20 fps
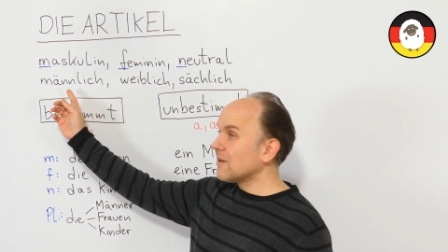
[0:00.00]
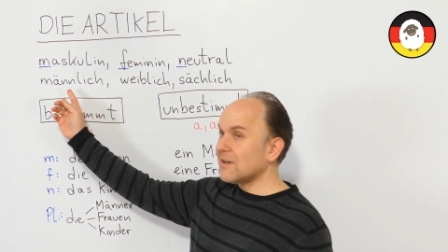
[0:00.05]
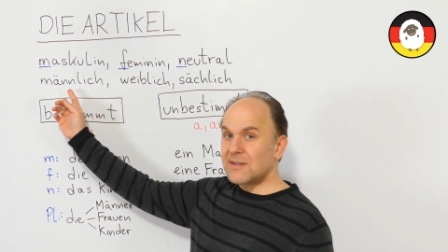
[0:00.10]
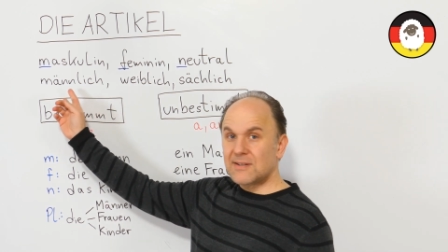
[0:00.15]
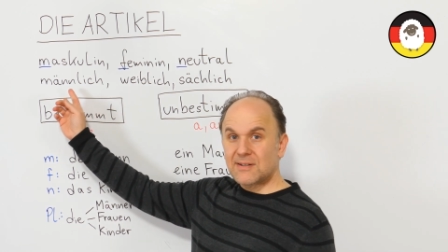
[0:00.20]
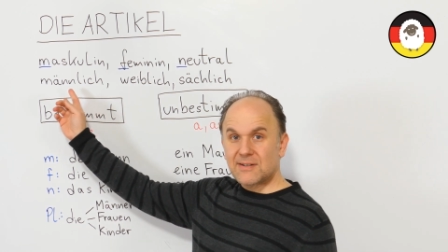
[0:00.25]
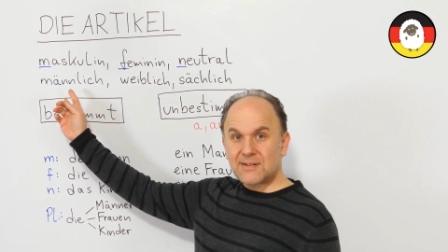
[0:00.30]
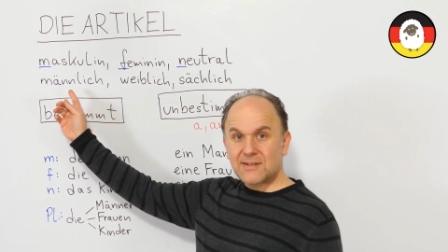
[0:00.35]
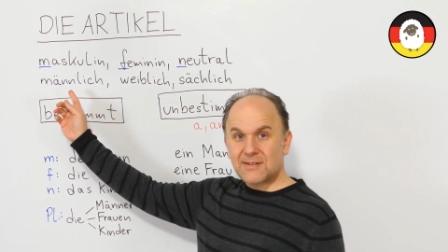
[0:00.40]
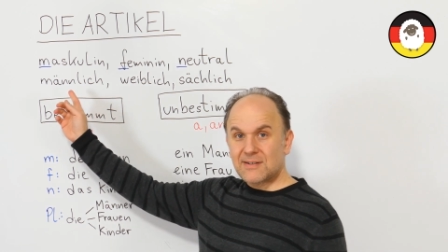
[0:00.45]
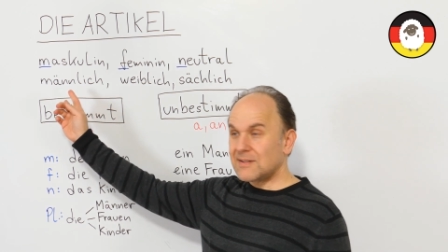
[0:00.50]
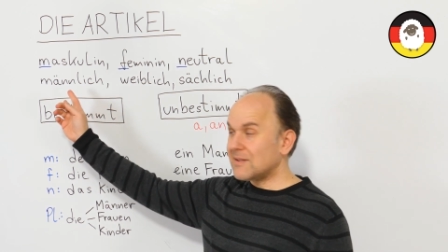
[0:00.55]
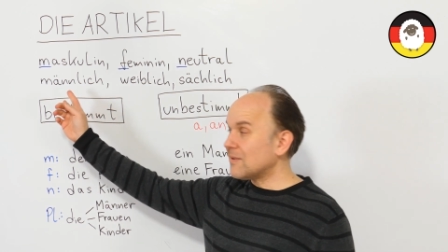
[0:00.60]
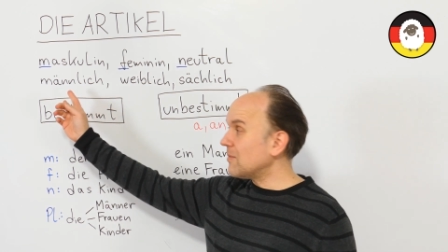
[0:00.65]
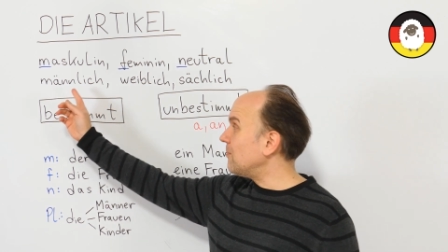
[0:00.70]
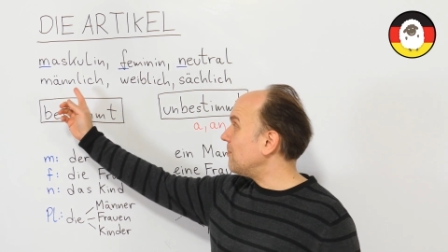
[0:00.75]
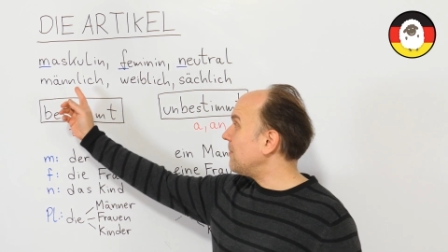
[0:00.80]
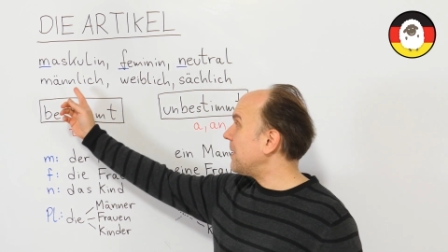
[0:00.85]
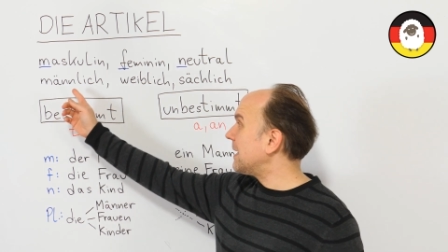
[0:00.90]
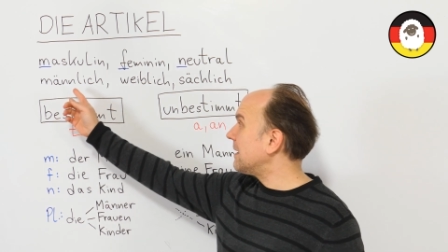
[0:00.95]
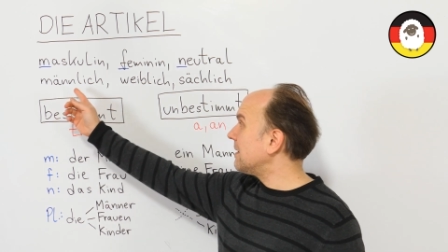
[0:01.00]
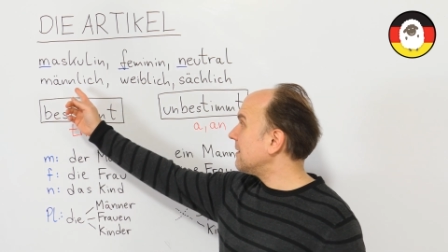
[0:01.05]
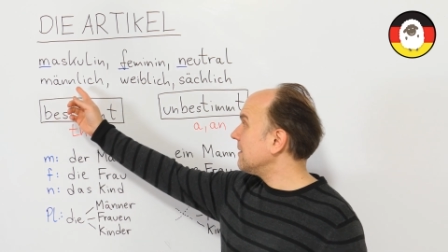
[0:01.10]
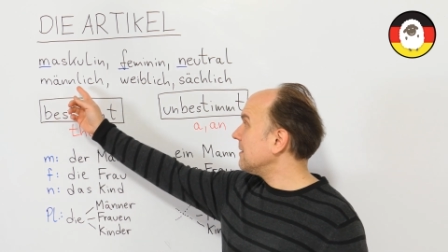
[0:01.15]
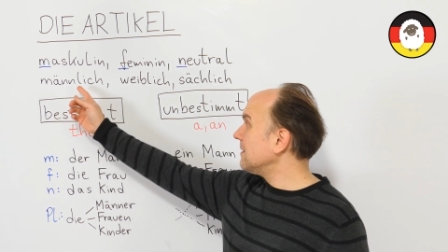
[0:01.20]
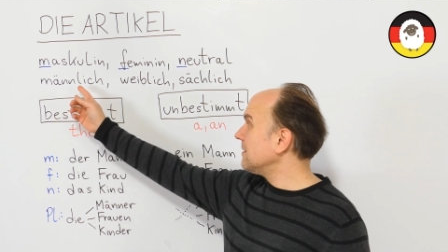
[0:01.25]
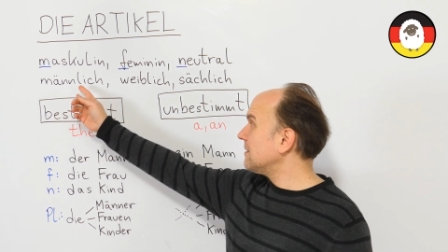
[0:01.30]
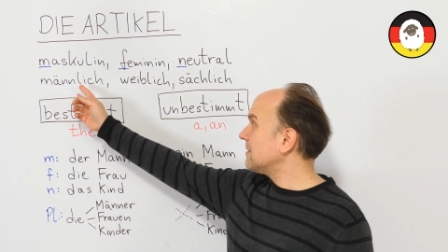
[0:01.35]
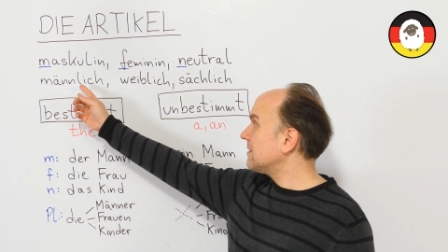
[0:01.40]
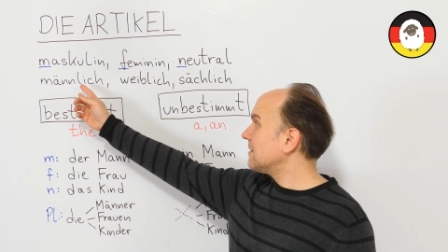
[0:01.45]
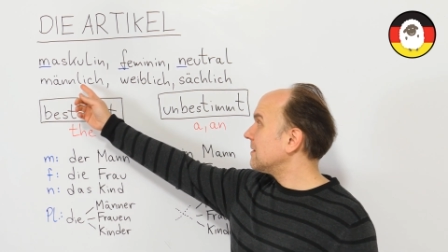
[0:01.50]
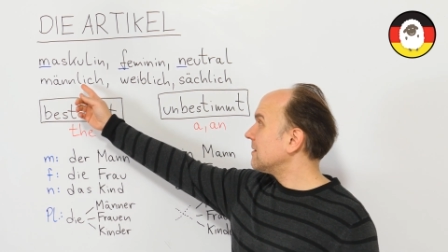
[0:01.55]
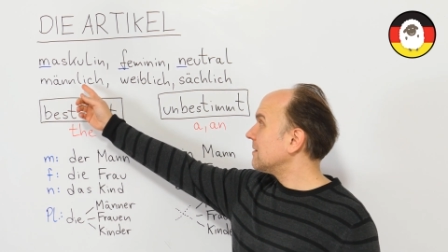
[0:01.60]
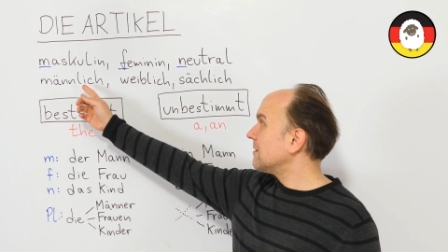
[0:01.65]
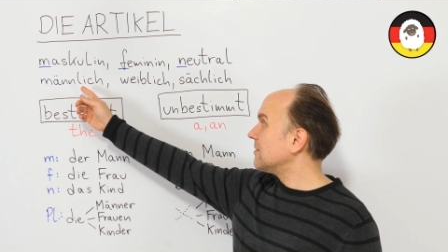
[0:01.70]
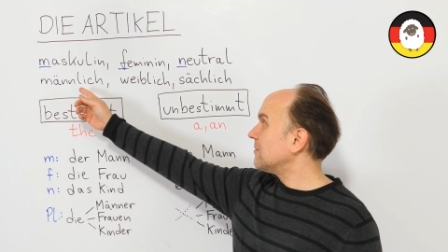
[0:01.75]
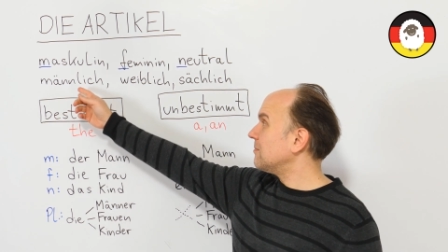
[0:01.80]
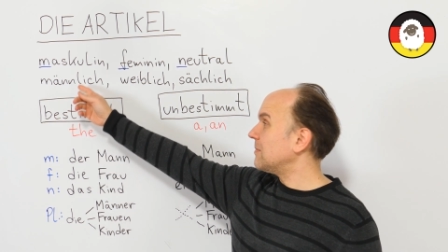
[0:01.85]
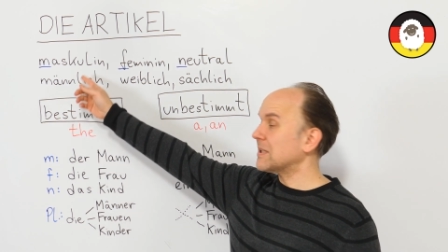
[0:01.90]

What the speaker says: are männlich,